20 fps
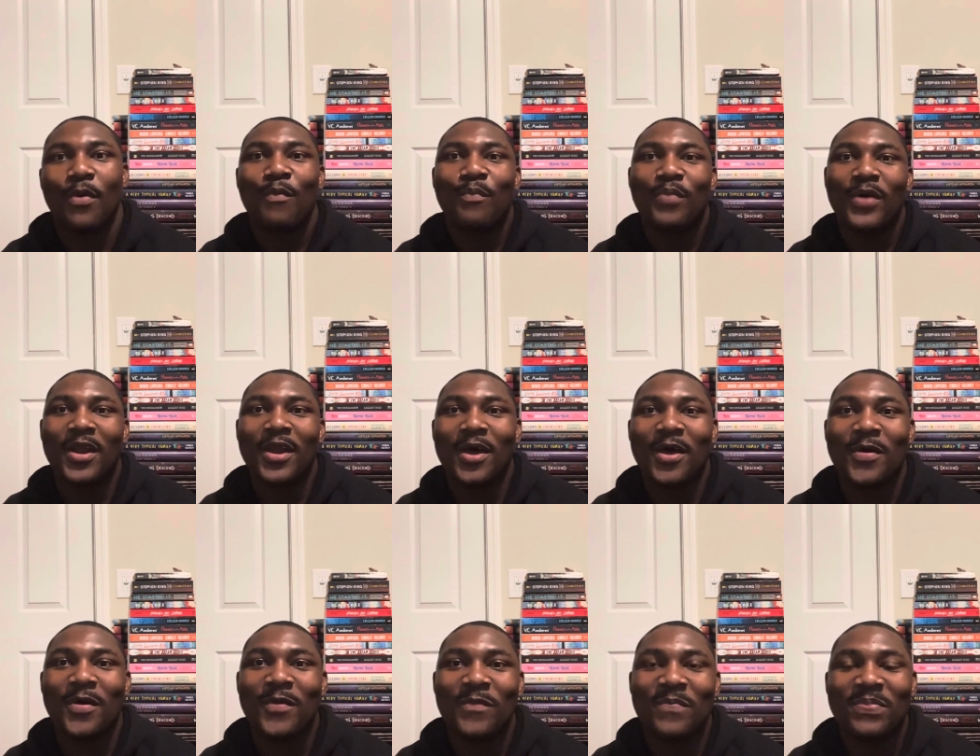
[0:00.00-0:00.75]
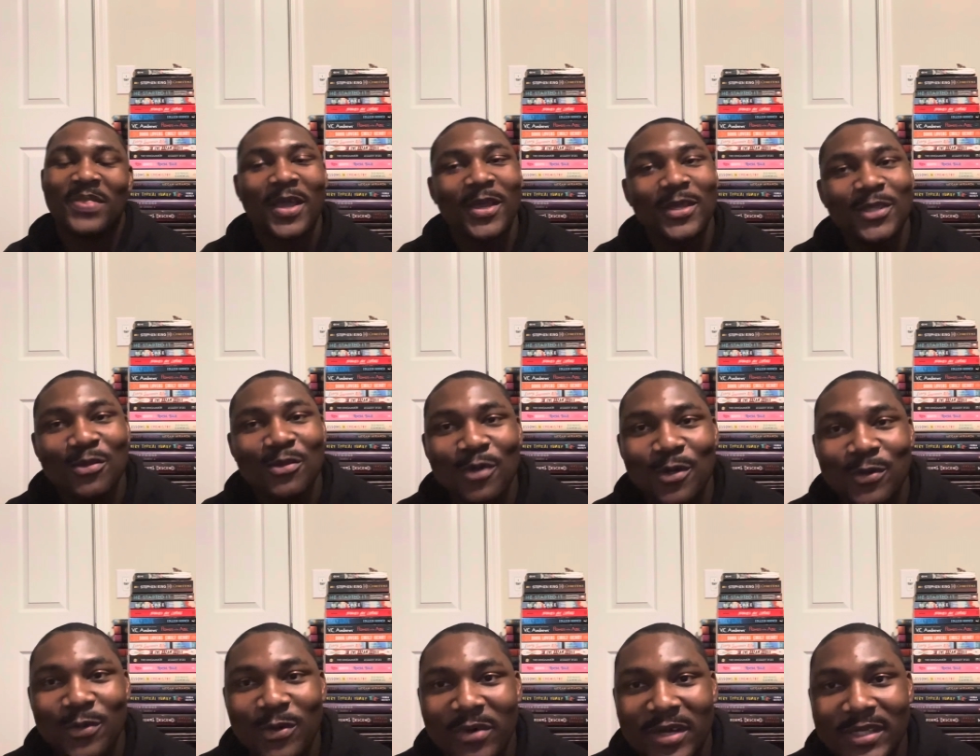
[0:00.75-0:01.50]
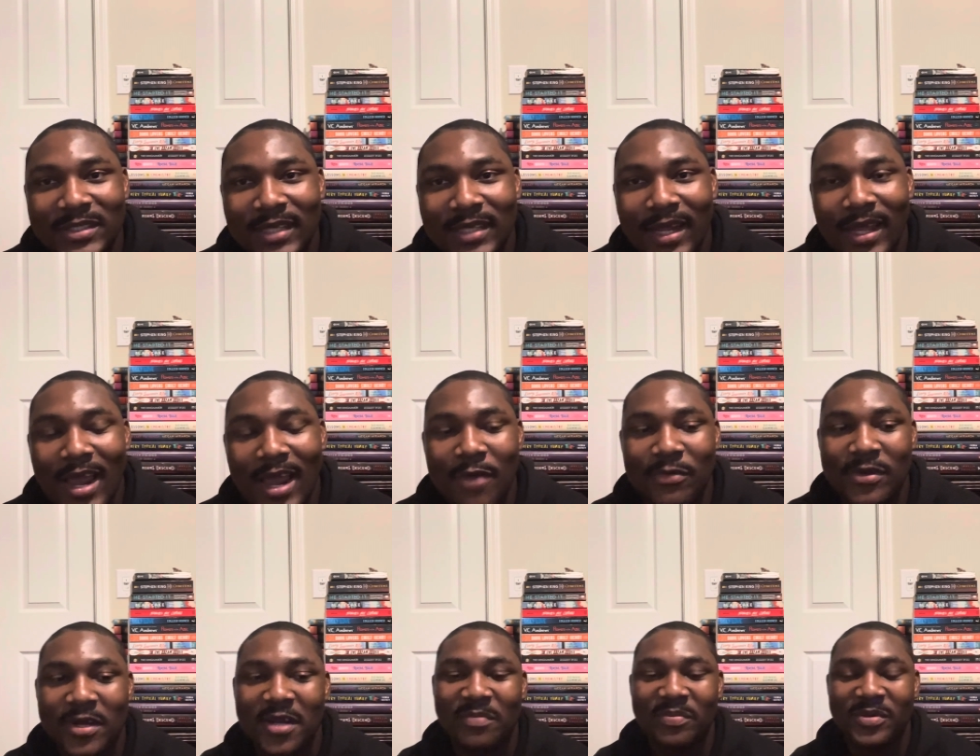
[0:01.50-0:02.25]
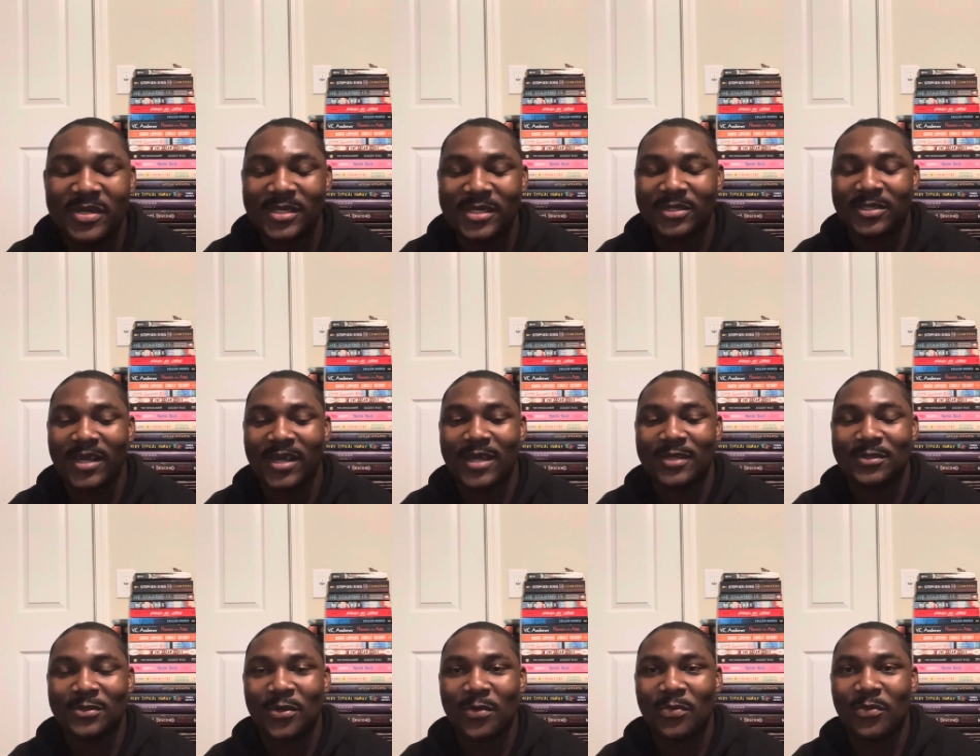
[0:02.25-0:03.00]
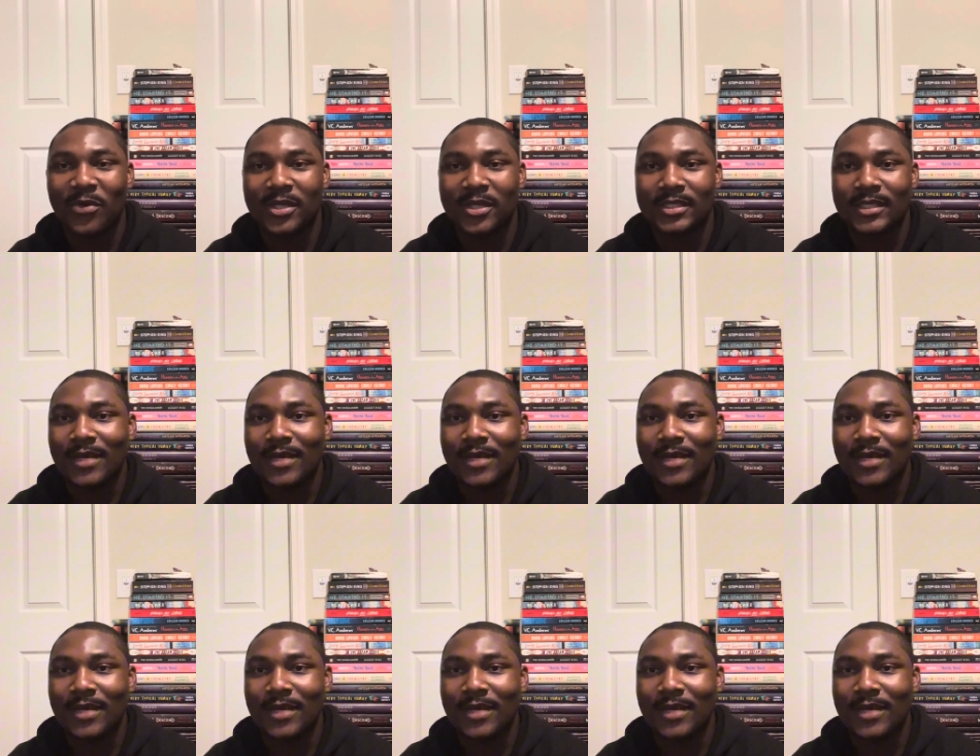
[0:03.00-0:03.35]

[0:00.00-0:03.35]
But thank you so much for watching. I really appreciate you guys so much.